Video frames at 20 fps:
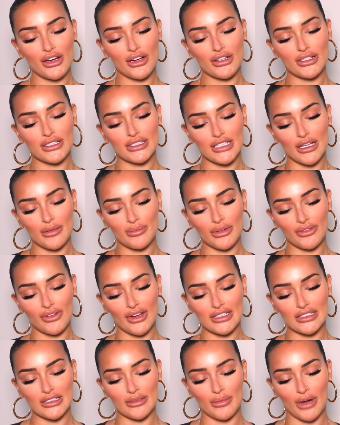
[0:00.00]
Skin
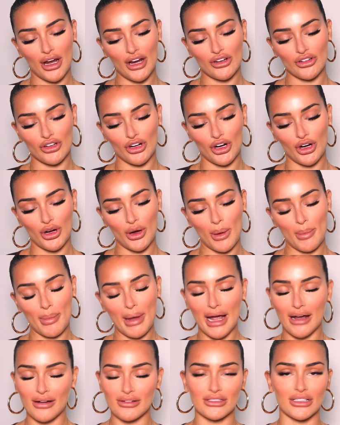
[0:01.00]
Perfecting Micro
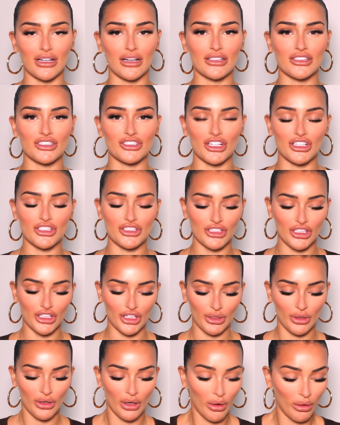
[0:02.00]
Powder in the shade 2.
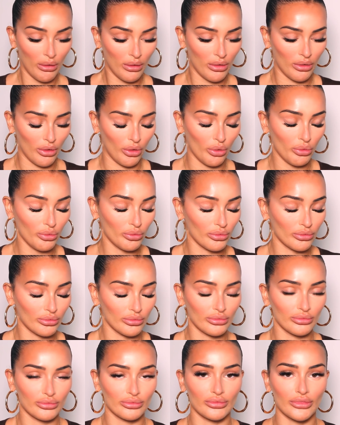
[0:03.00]
Oh,
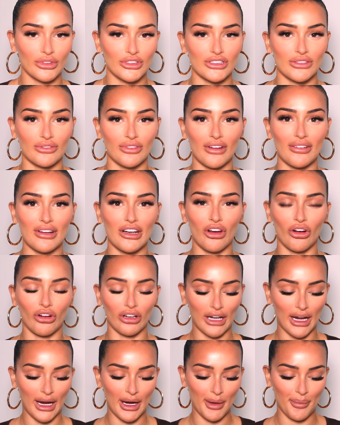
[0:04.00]
it's a very long
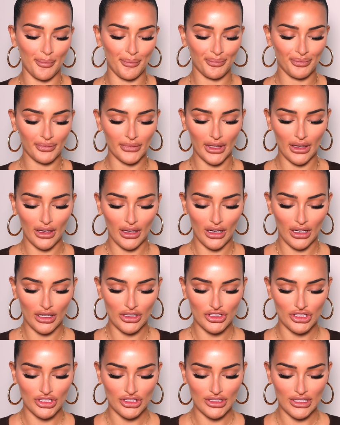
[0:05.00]
name.
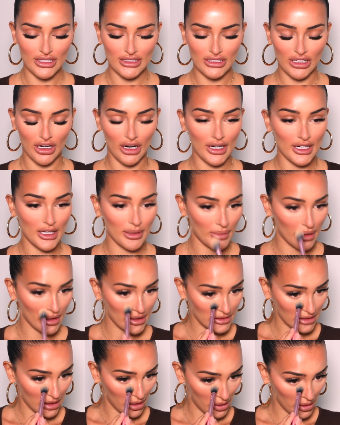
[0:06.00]
Just a tiny bit
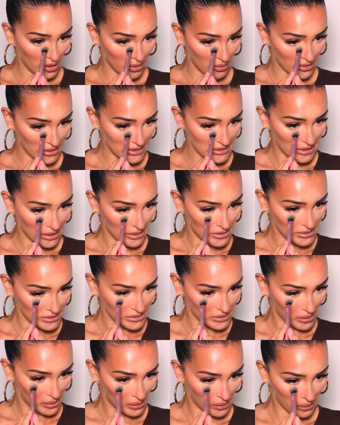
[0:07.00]
because I only want to set
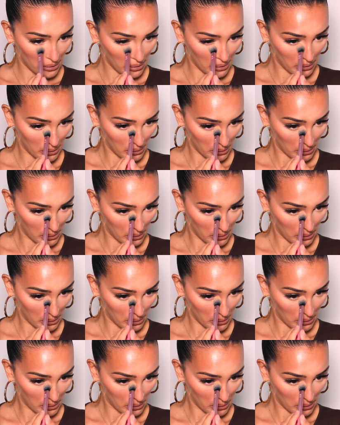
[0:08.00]
just here.